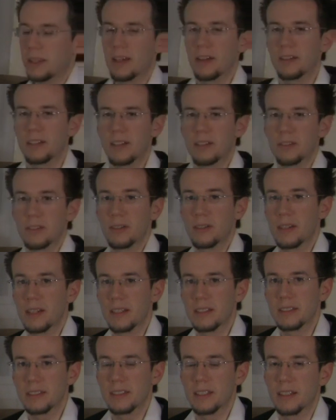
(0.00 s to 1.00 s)
and that would give you a
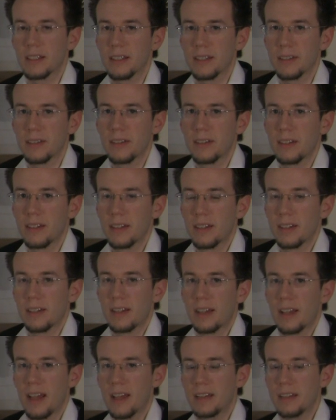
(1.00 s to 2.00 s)
nice
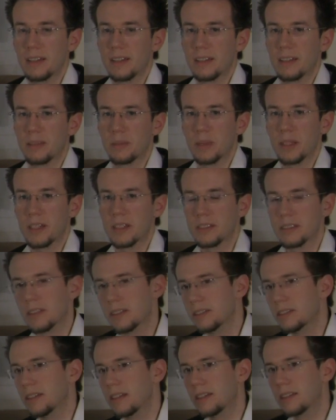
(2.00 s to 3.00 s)
ending, because
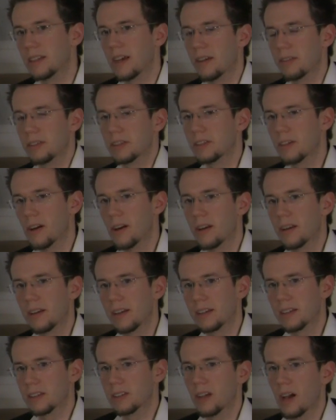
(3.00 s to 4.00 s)
it's good to have the
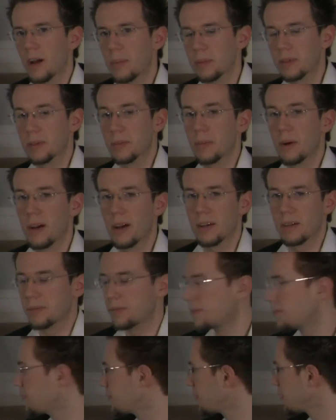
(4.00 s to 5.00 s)
tonic at the top and the
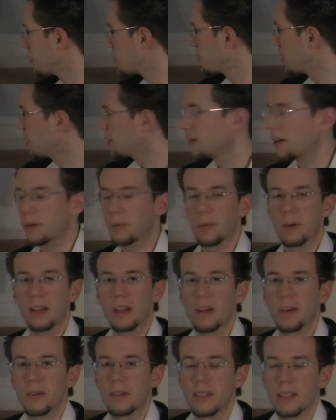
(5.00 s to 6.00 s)
bottom. So it would
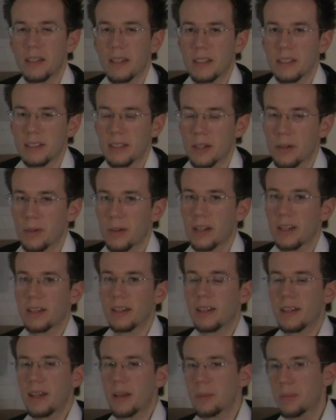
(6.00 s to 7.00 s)
work out really nice that way.
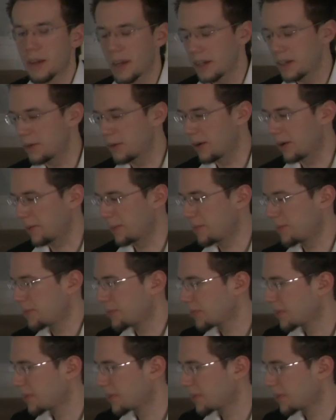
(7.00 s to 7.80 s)
But anyway,